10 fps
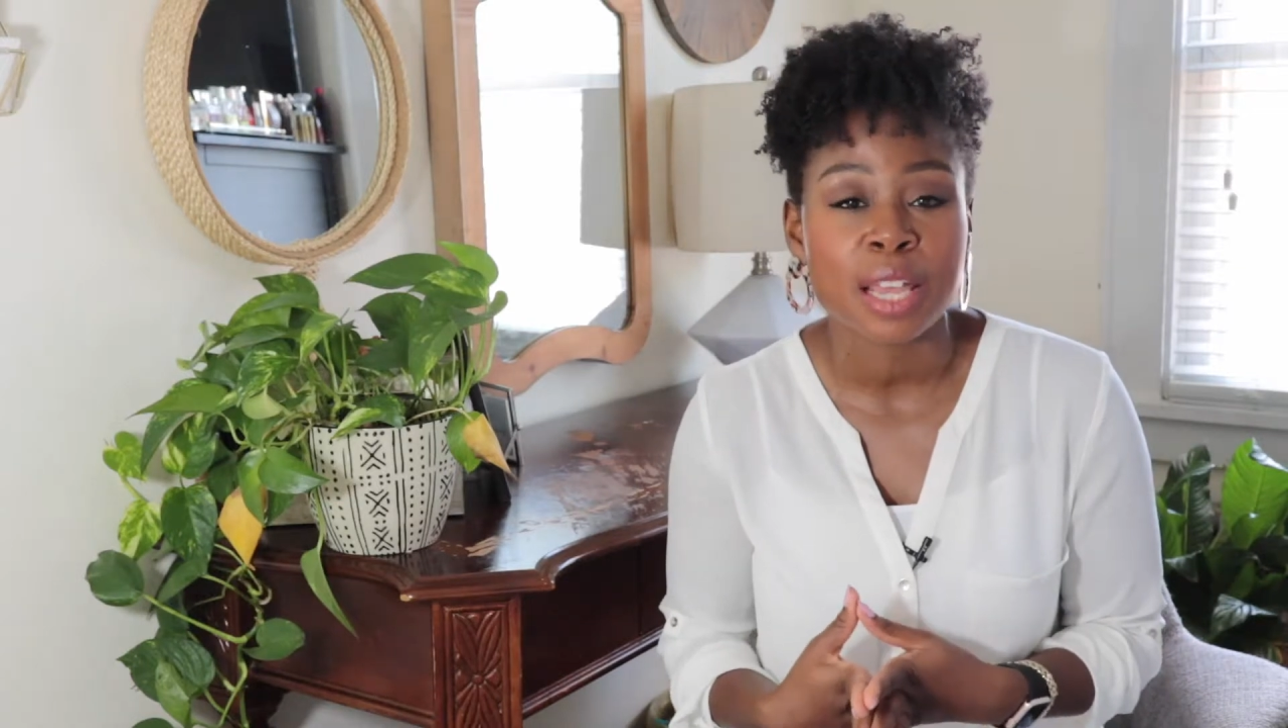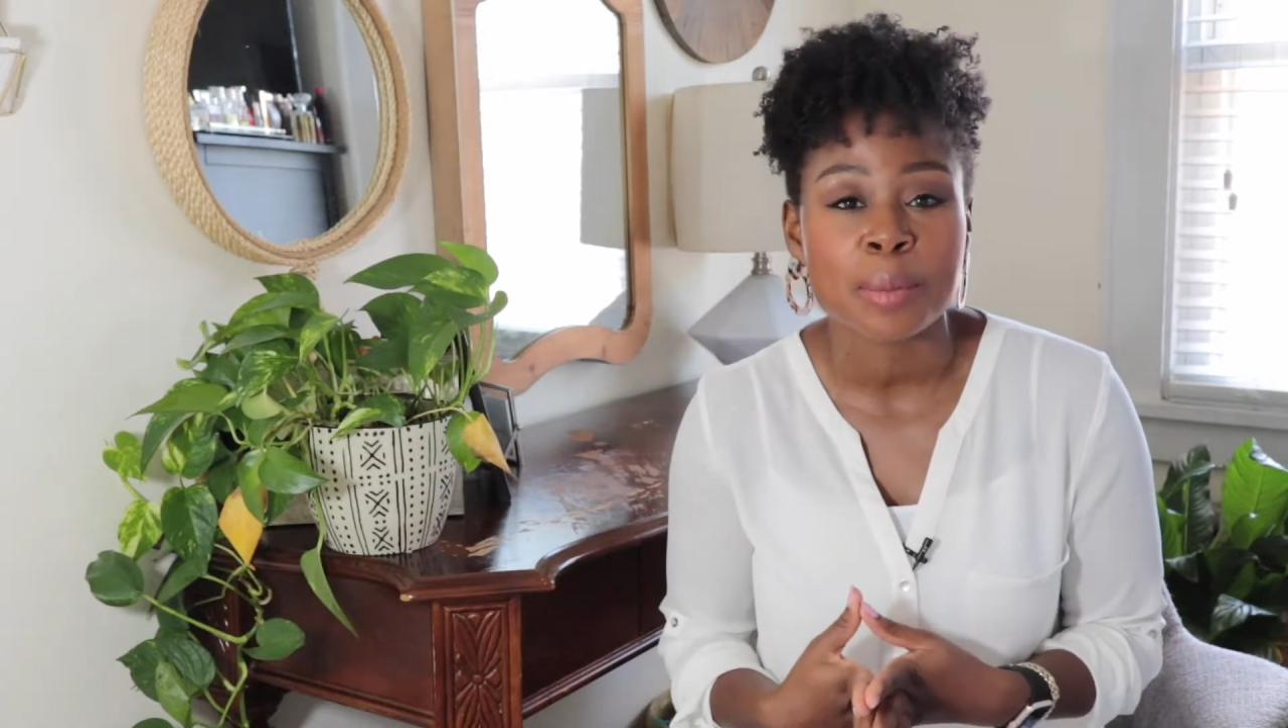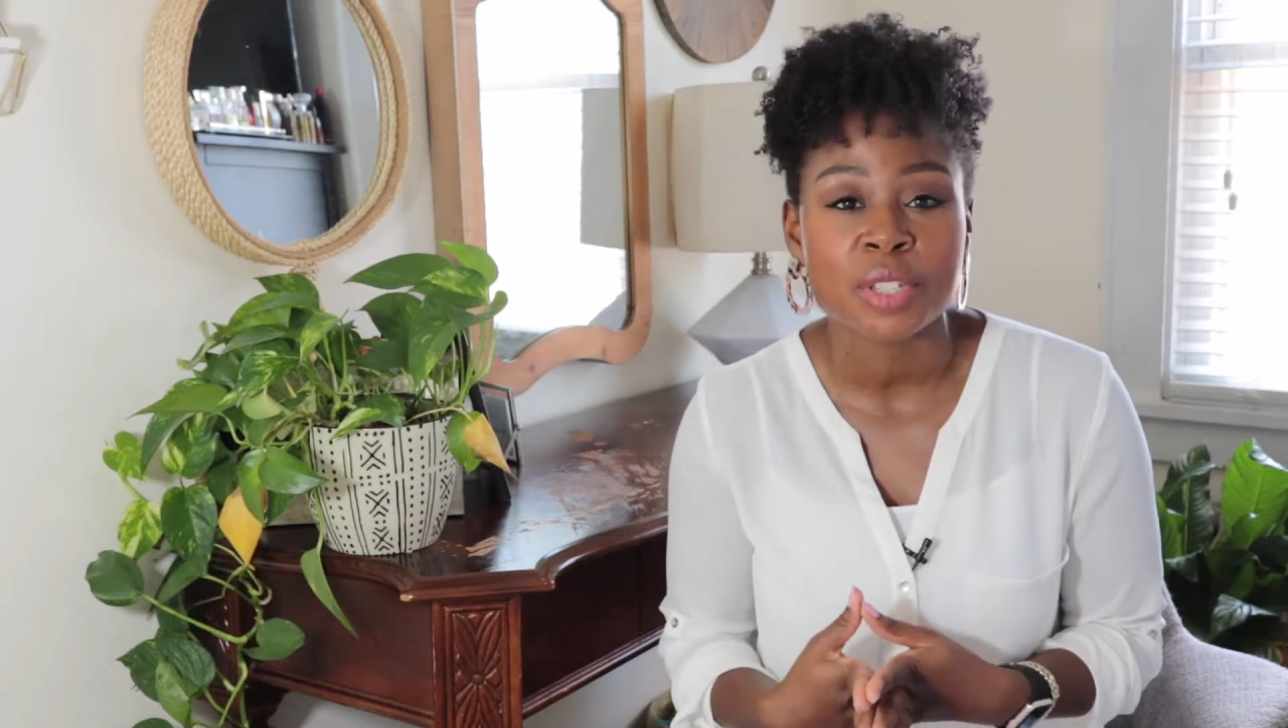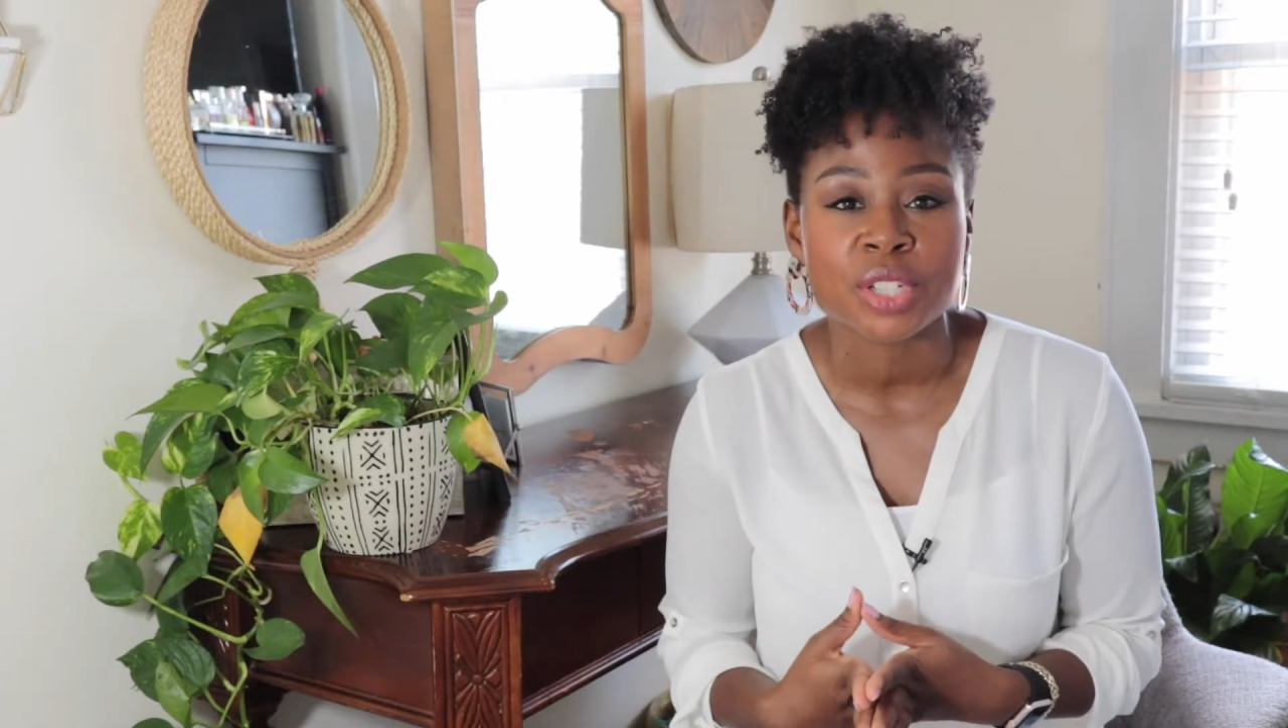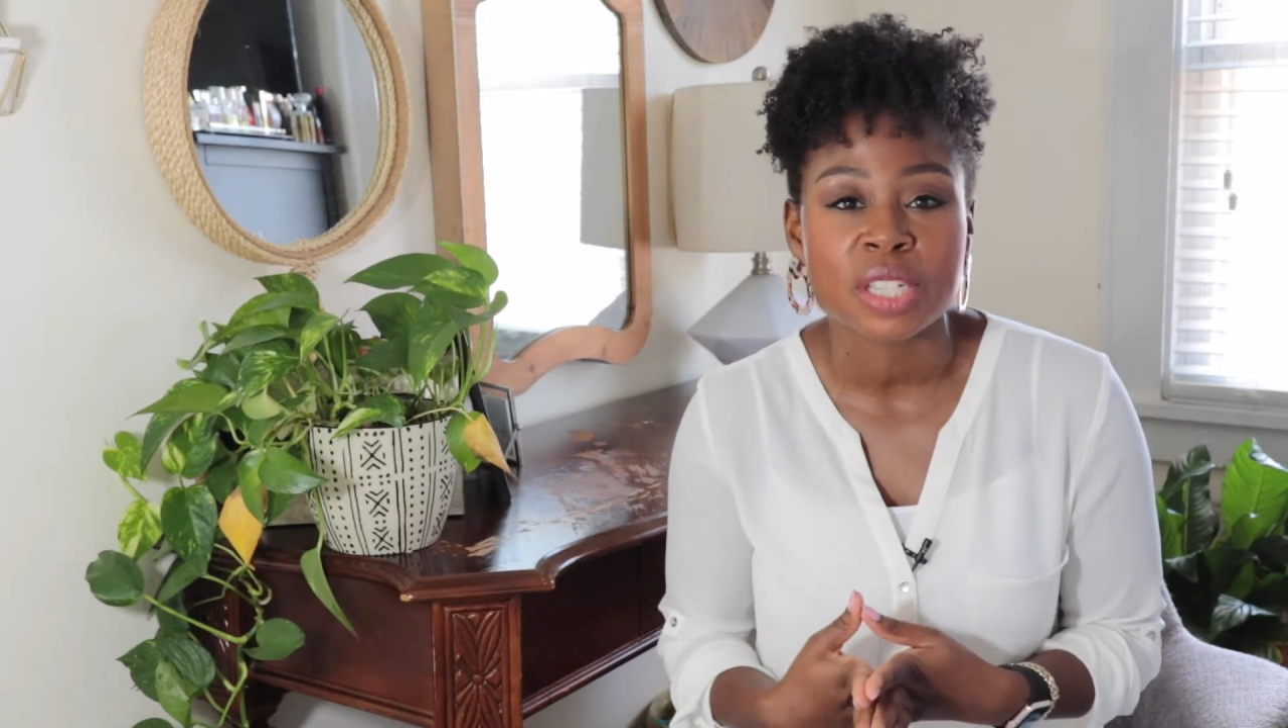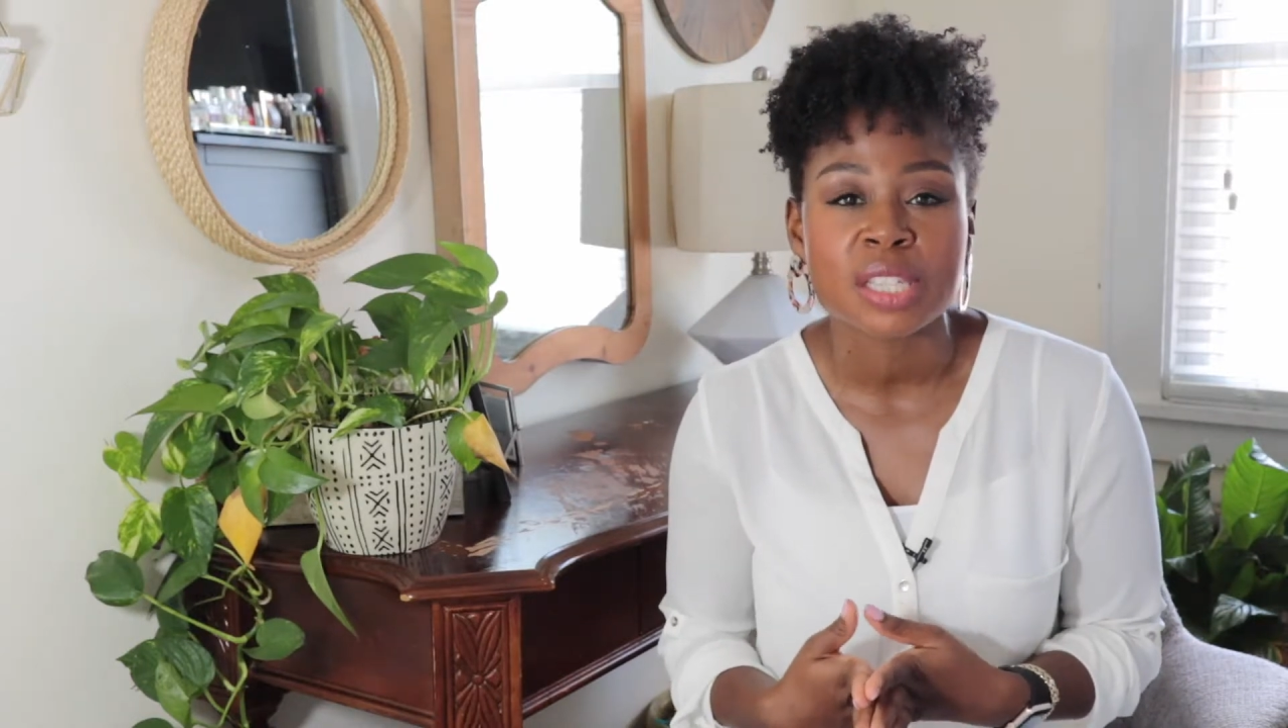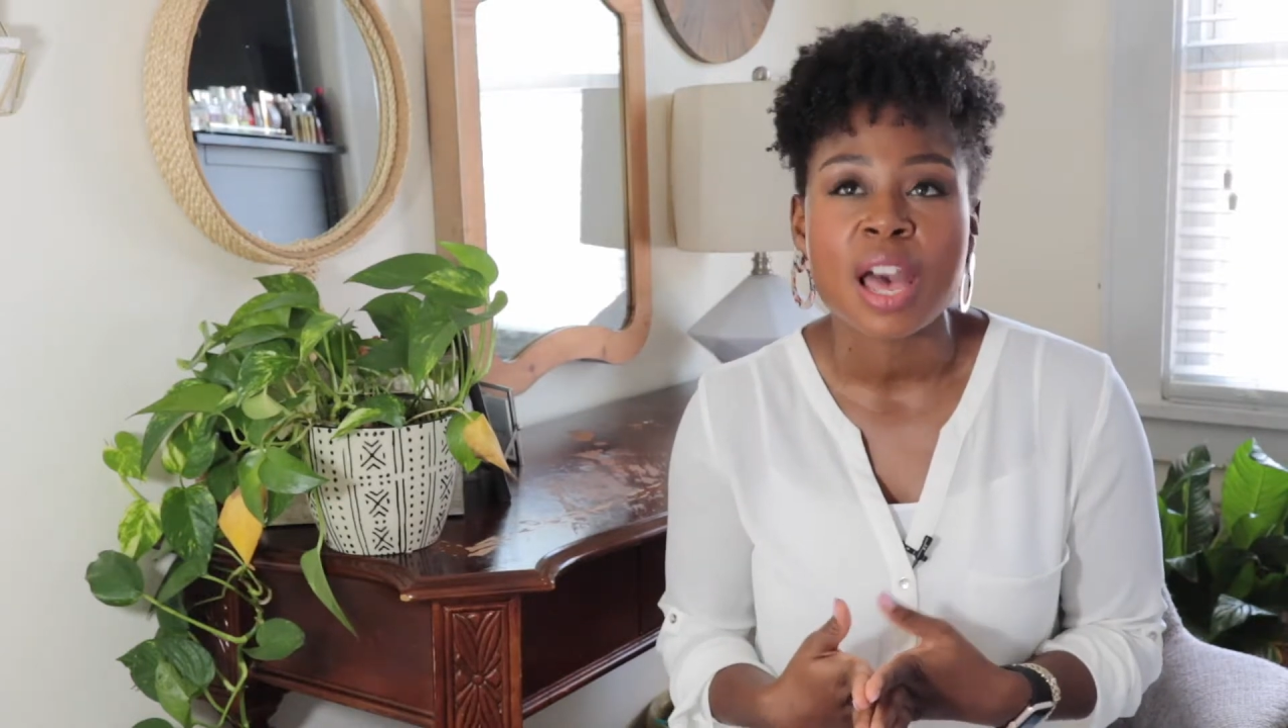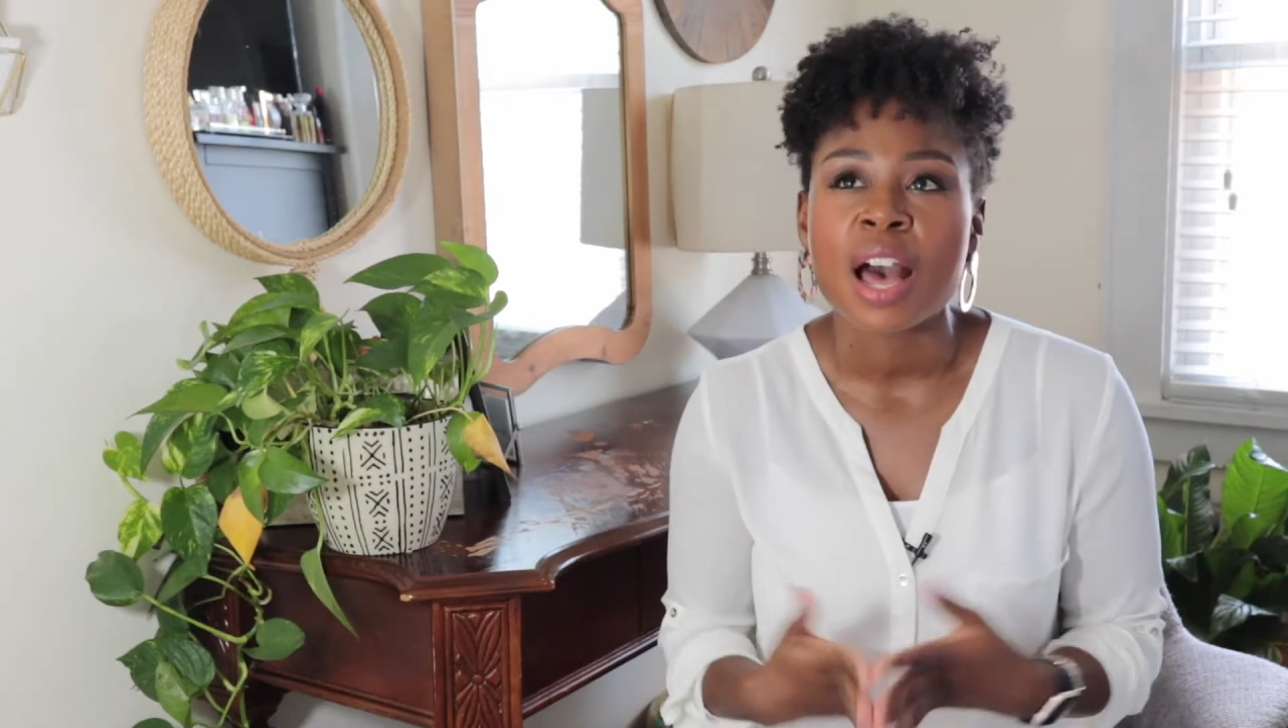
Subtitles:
images,